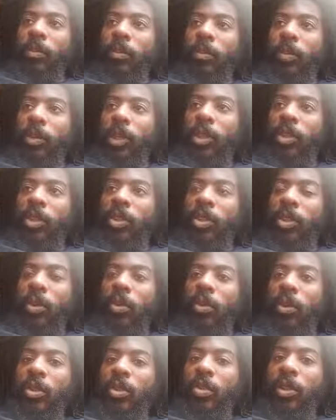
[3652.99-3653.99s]
if
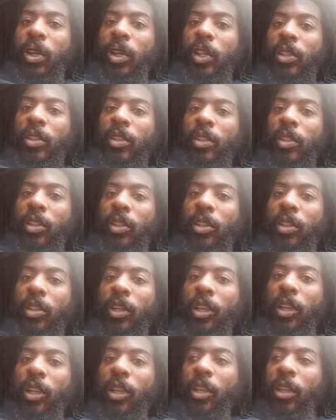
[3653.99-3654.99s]
someone tries to turn
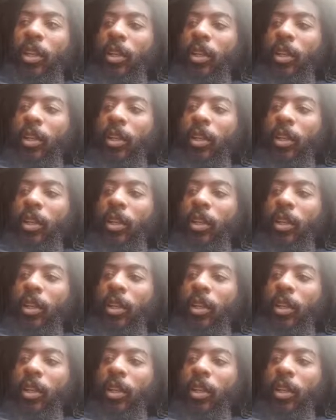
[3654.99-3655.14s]
their